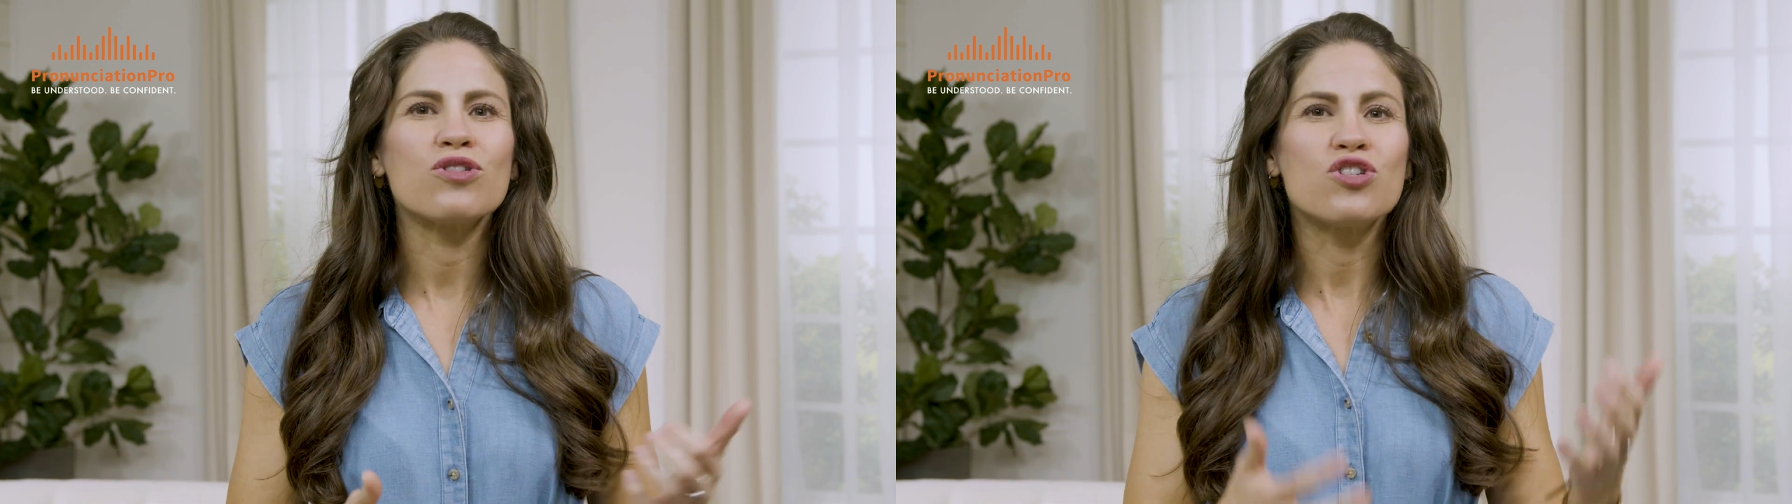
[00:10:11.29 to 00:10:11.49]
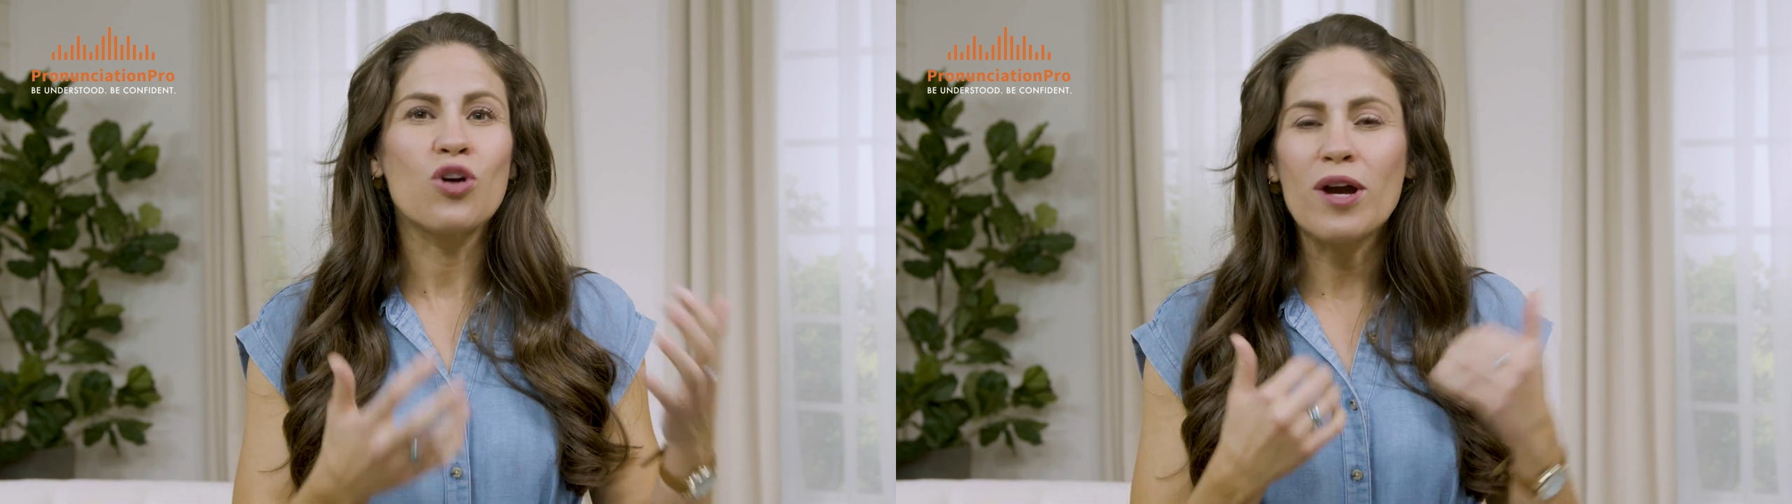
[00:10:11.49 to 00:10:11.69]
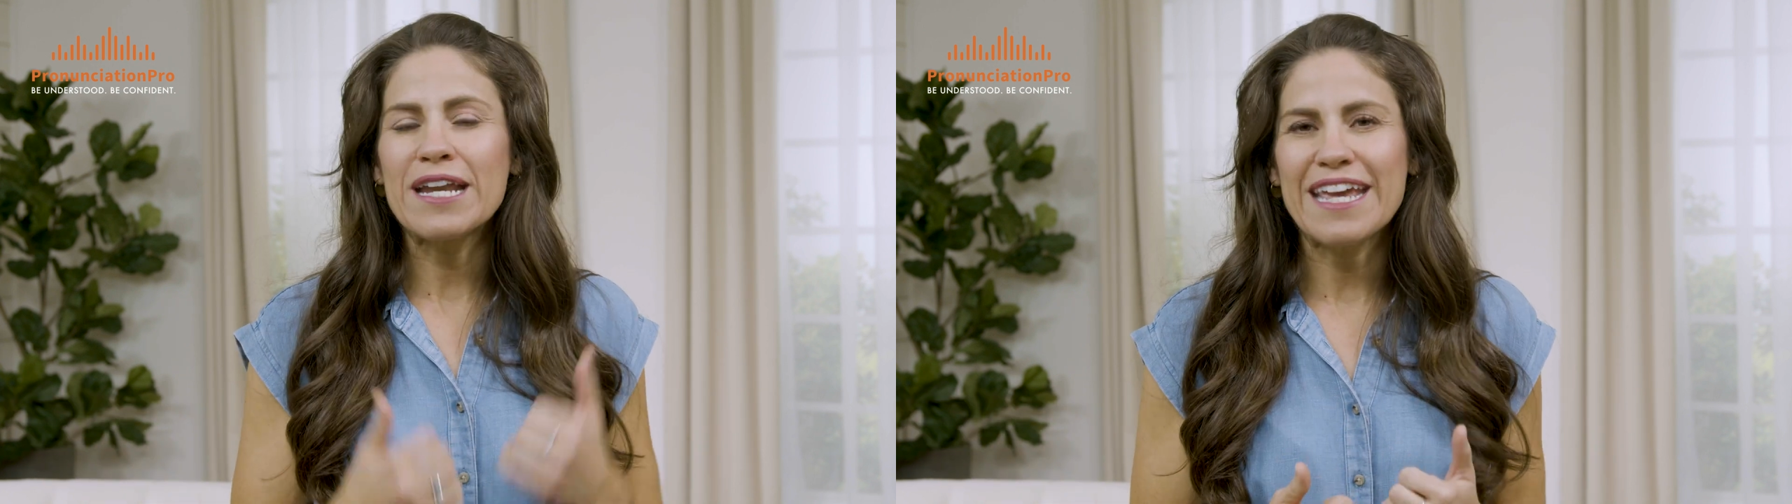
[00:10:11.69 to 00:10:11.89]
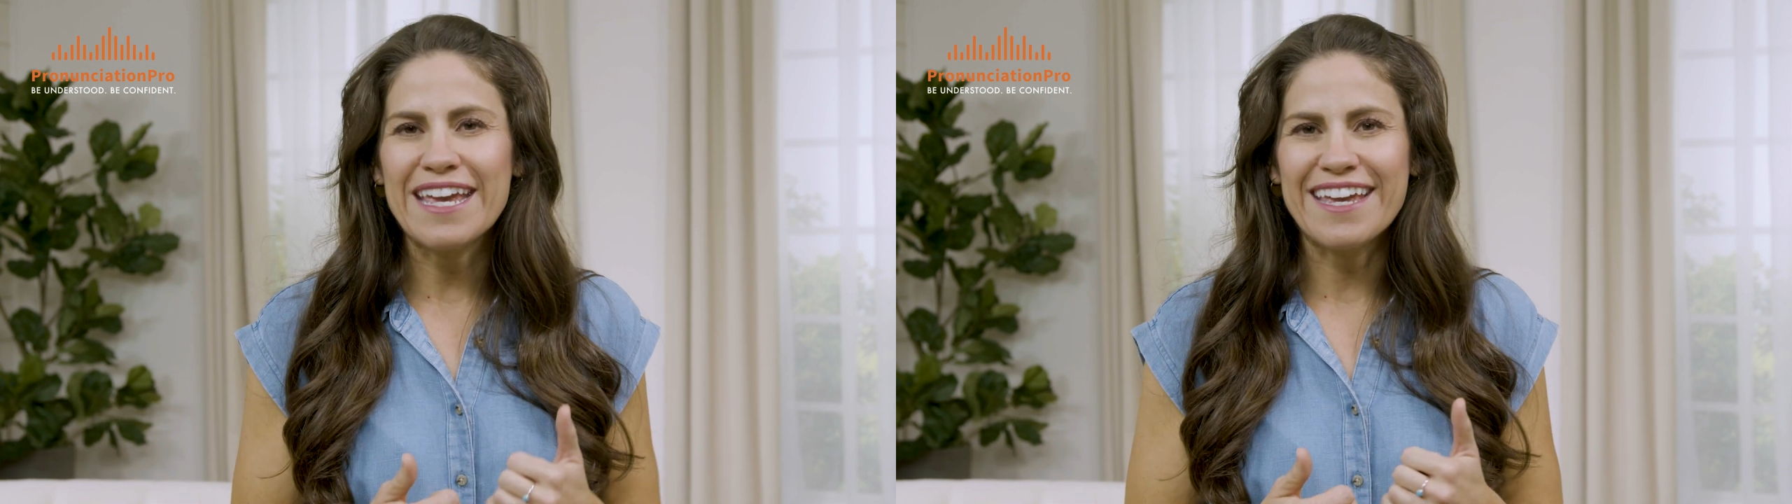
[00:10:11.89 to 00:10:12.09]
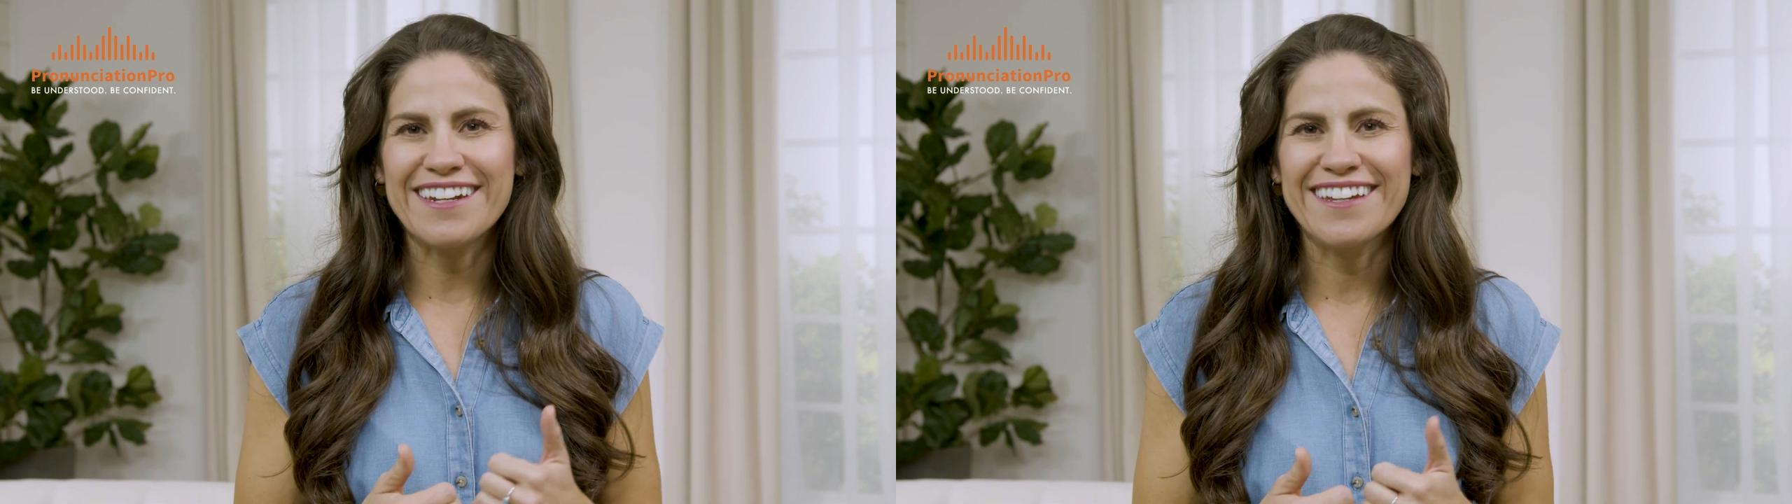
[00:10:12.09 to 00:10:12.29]
join
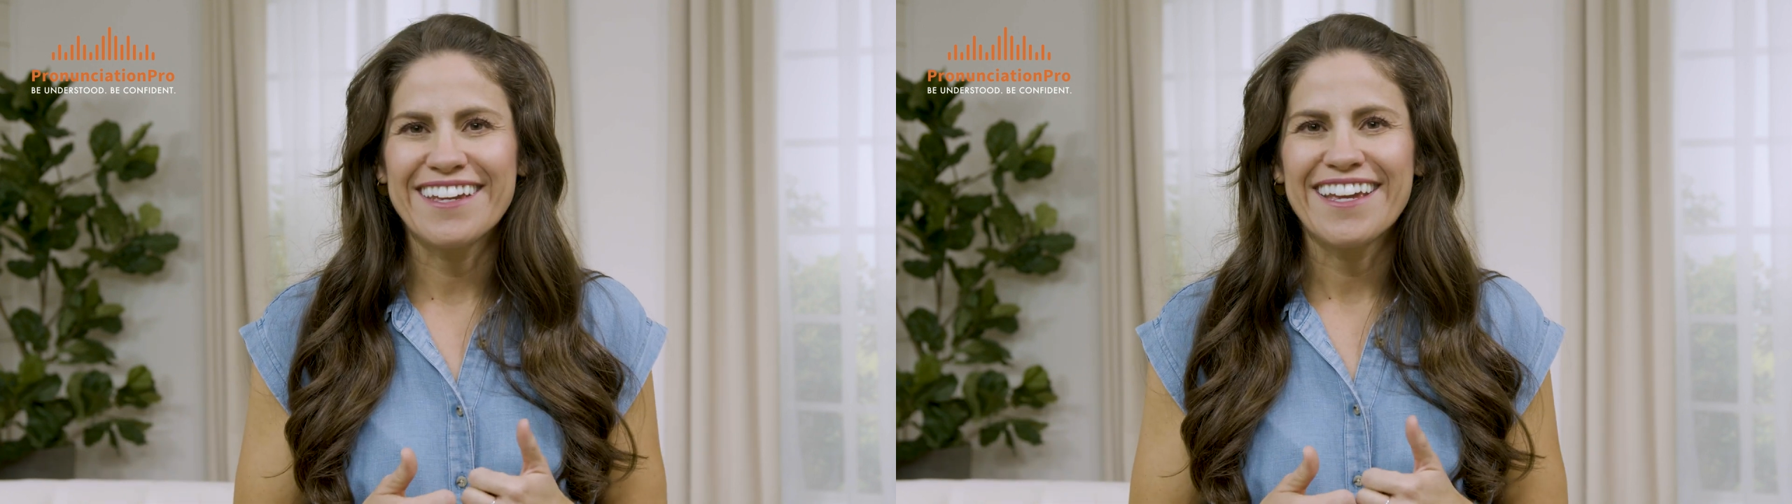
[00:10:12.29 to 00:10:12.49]
in.